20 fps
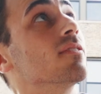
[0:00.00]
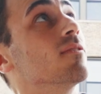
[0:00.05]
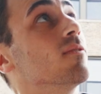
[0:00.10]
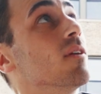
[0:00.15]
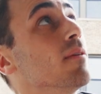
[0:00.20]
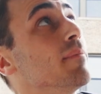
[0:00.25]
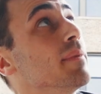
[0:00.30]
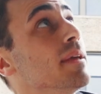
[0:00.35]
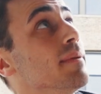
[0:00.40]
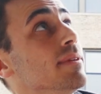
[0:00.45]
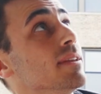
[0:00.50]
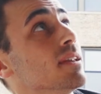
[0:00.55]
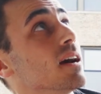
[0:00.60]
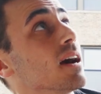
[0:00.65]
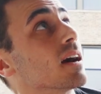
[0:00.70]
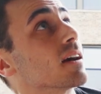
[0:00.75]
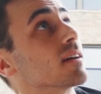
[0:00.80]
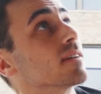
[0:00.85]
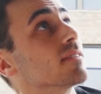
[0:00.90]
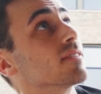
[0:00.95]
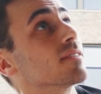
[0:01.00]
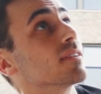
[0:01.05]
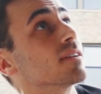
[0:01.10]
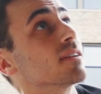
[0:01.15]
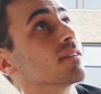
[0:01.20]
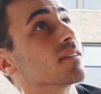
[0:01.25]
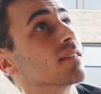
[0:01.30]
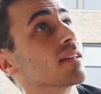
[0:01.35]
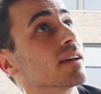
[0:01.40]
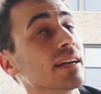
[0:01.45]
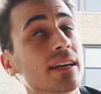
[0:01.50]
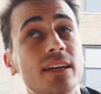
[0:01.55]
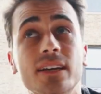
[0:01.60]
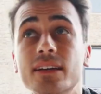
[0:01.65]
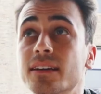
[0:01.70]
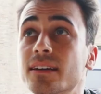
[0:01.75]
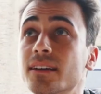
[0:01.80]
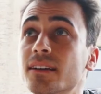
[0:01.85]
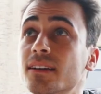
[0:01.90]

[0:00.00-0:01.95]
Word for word: Well, maybe not, because there are like